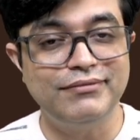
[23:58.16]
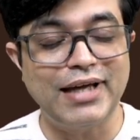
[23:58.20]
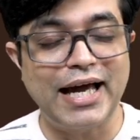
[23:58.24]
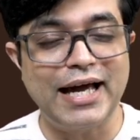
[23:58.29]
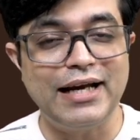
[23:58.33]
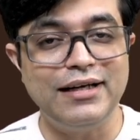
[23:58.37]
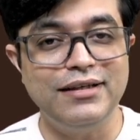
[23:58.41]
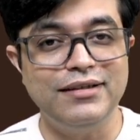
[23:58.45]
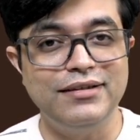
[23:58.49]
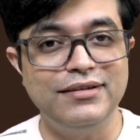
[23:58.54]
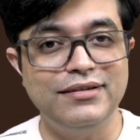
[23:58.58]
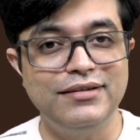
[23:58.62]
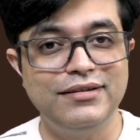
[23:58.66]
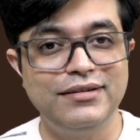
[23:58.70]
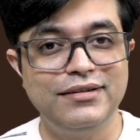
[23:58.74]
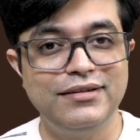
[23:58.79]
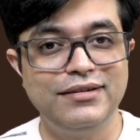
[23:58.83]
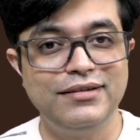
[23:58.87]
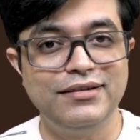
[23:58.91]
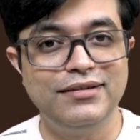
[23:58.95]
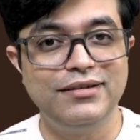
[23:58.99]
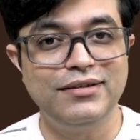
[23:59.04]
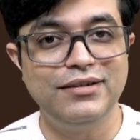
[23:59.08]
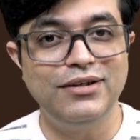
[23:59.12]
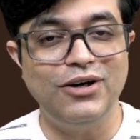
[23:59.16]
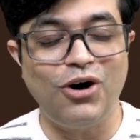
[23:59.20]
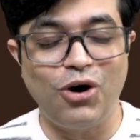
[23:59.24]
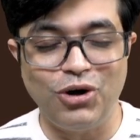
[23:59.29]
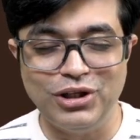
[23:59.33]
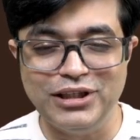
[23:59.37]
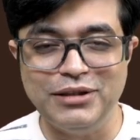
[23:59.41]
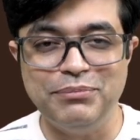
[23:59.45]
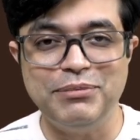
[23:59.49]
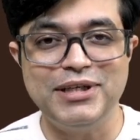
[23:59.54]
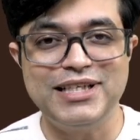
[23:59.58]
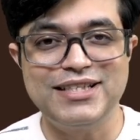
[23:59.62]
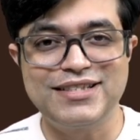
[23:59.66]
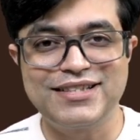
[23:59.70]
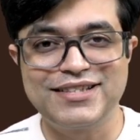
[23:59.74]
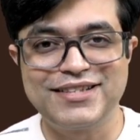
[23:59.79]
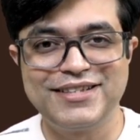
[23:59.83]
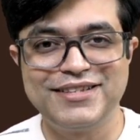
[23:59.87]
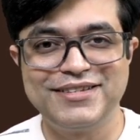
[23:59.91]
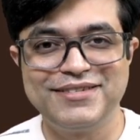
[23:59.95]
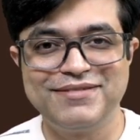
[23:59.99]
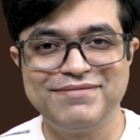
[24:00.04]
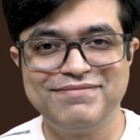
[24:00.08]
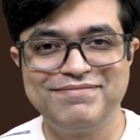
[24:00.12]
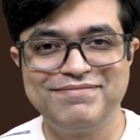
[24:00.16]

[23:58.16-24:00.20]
and all the best.